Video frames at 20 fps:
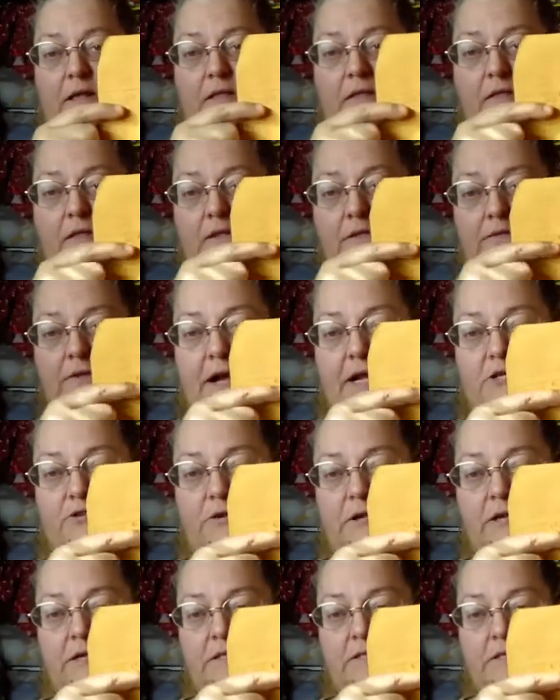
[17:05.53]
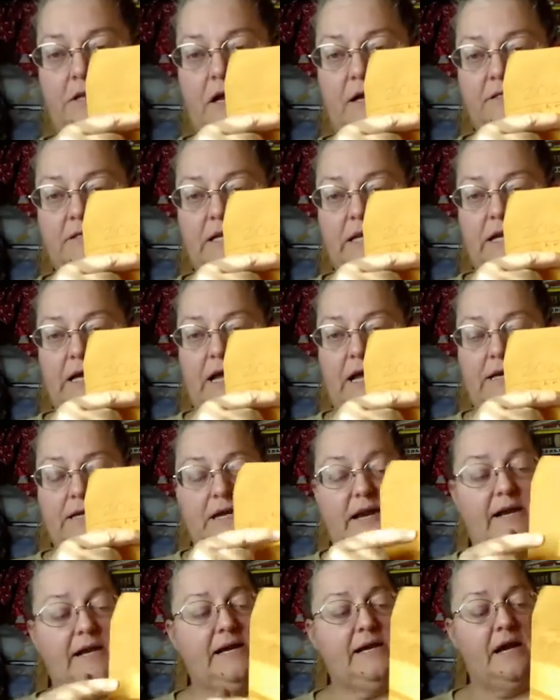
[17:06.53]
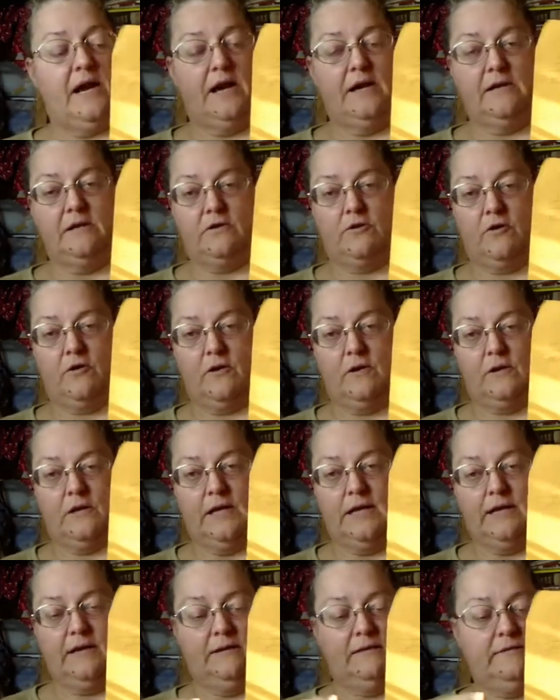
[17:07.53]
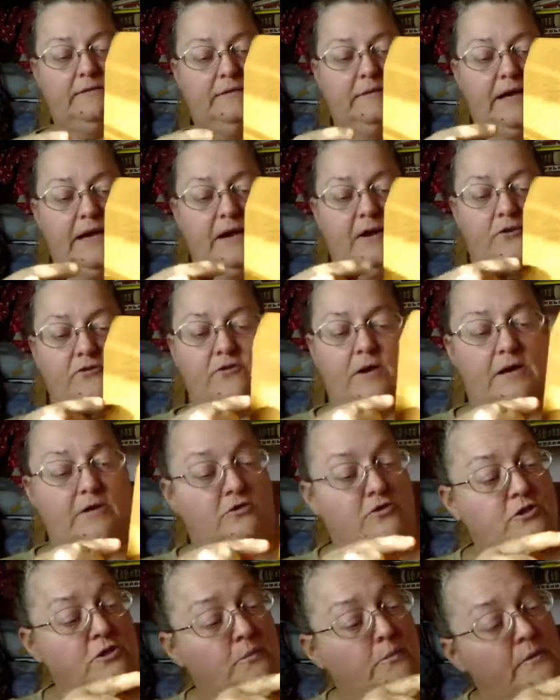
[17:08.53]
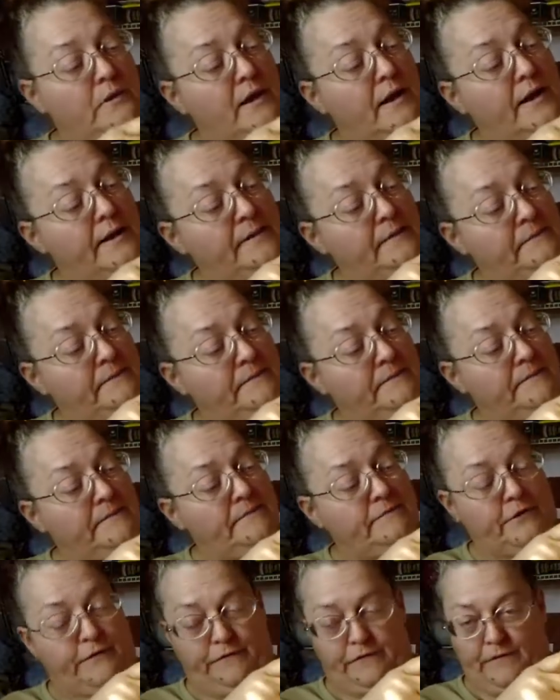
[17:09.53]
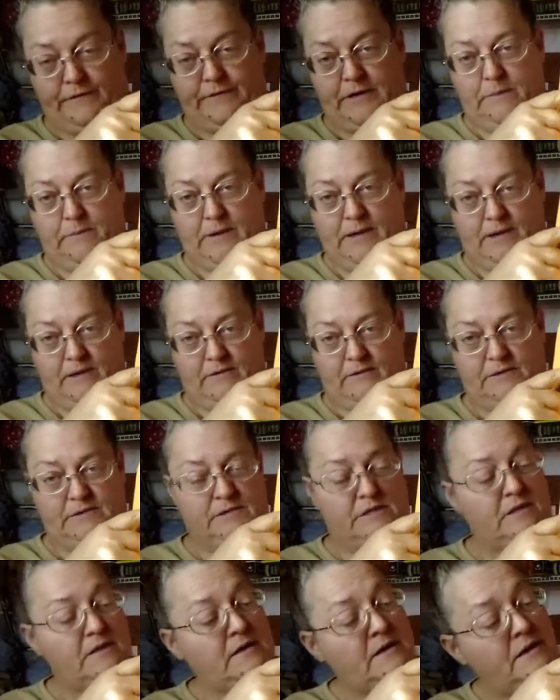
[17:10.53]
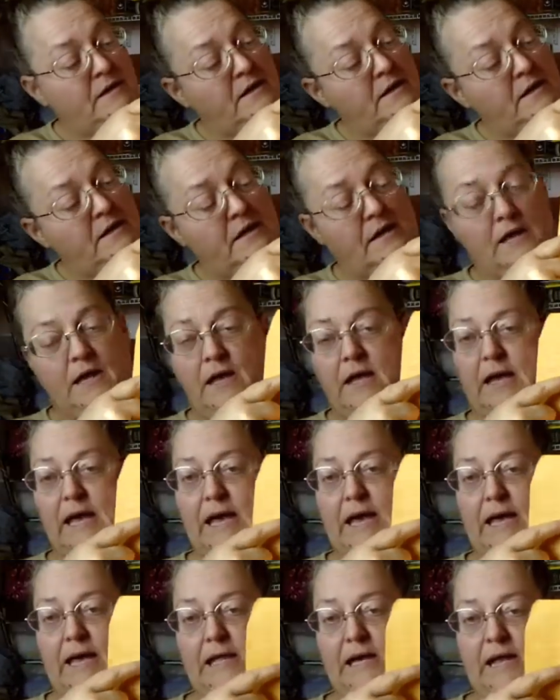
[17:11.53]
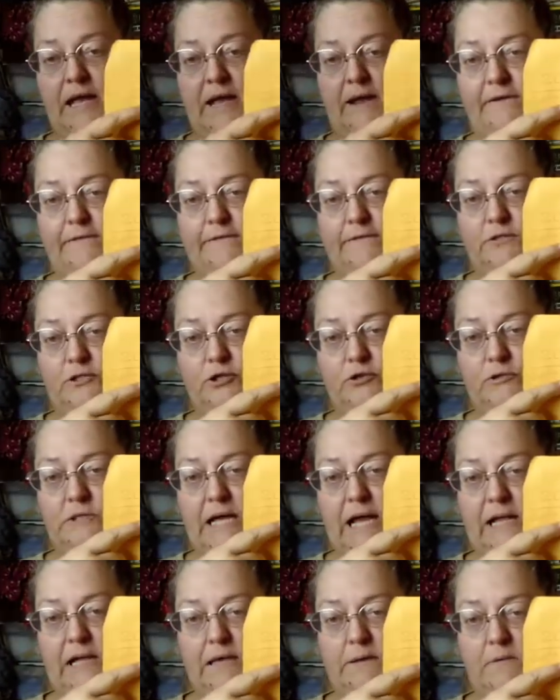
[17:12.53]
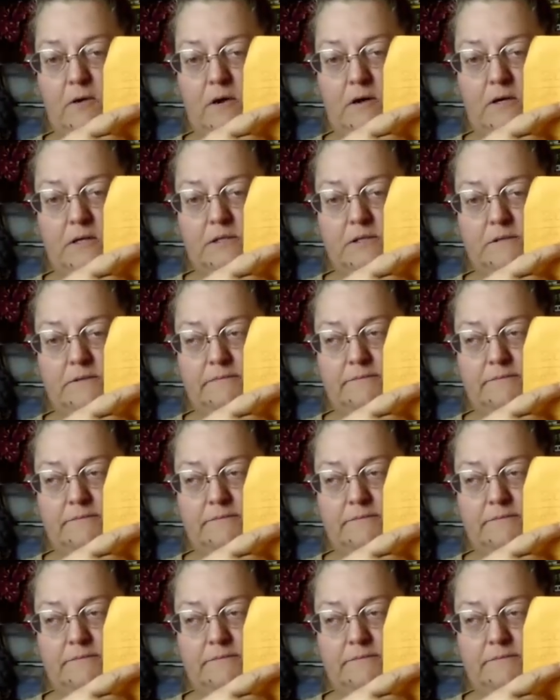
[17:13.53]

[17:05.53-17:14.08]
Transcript: The scratch grain is costing $9.99 currently at our Tractor Supply for 50 pounds. And I have 2 tally marks.